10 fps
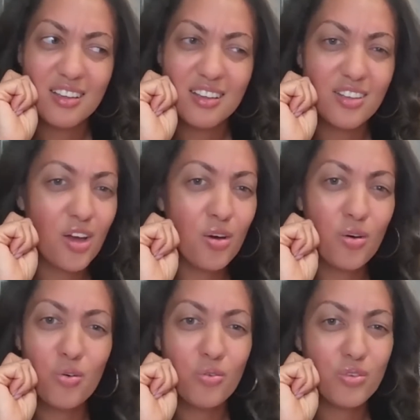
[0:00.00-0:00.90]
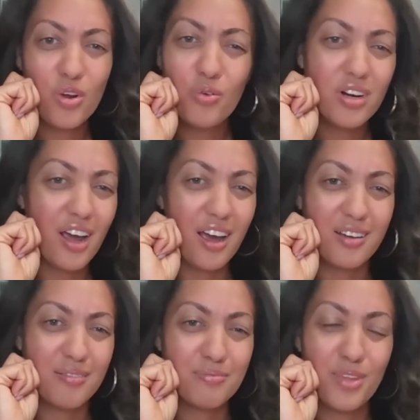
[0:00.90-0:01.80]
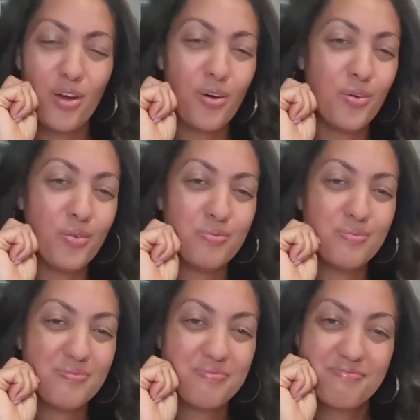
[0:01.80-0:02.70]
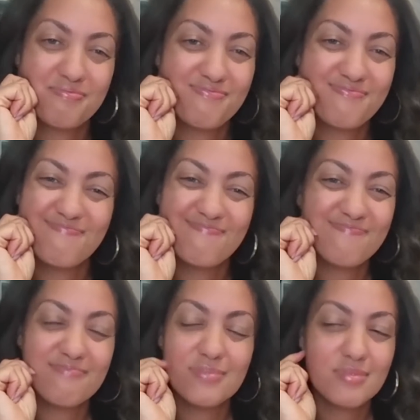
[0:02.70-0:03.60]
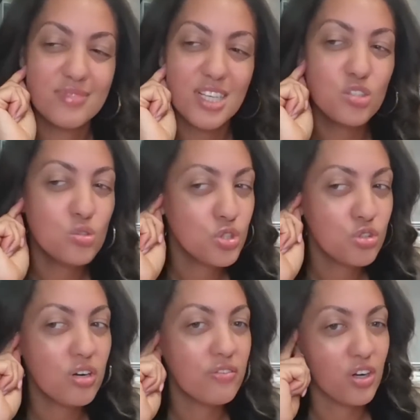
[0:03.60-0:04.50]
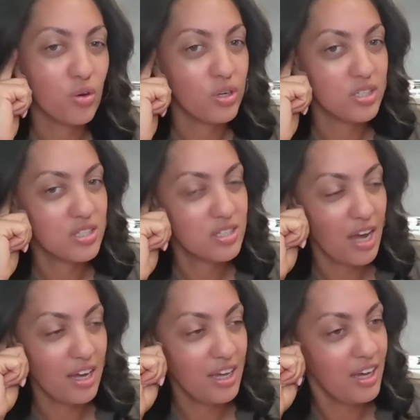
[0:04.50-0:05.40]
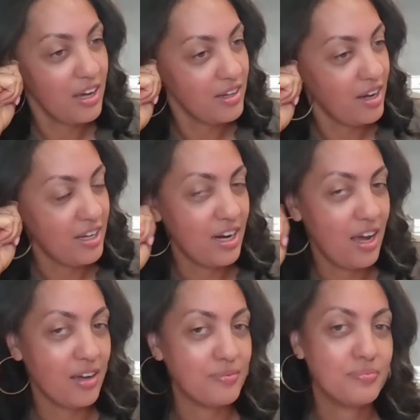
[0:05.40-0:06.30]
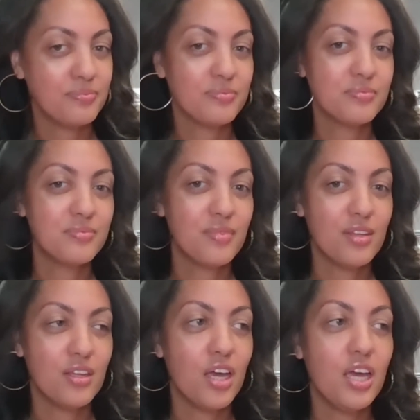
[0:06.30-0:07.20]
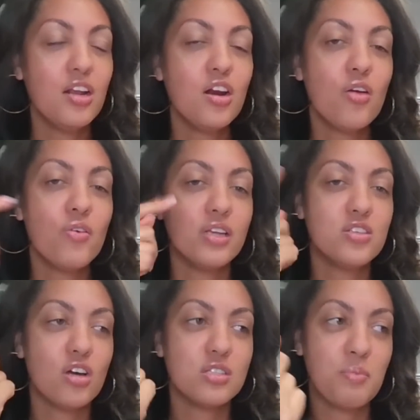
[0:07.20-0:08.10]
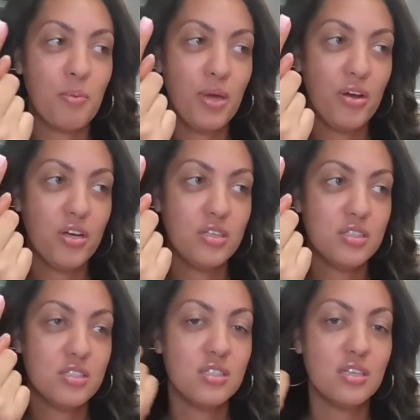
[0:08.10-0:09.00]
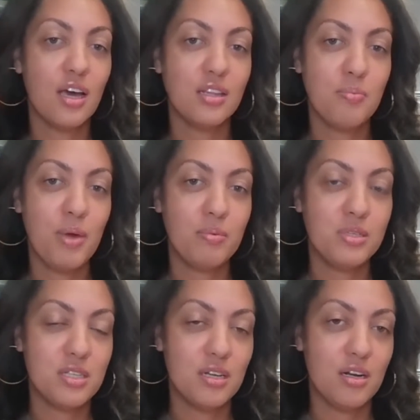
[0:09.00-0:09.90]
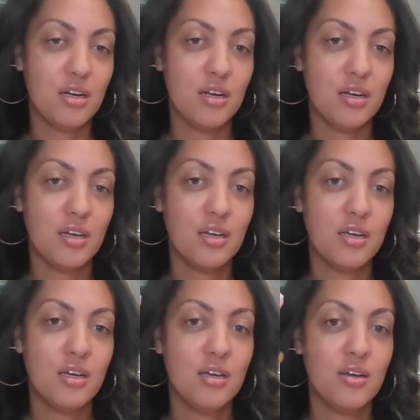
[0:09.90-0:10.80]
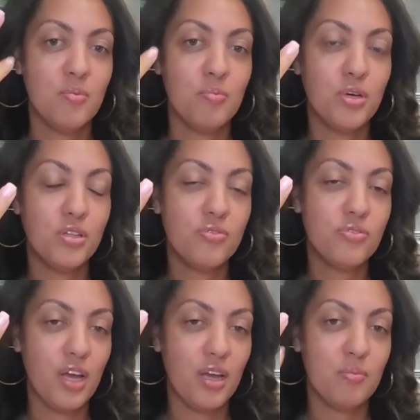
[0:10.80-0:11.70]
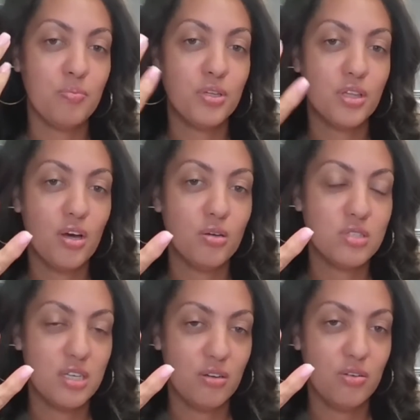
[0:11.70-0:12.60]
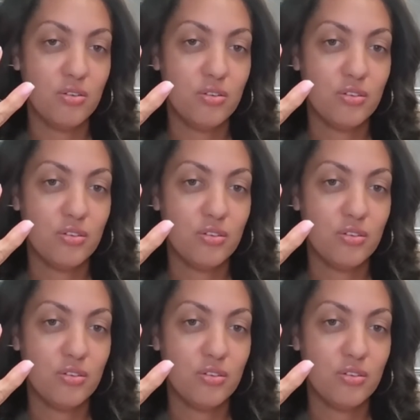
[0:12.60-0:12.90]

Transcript: No, we're not. No, that's too short of a notice. I cannot. He done already talked to my parents, got the babysitter, booked the flight, booked the hotel.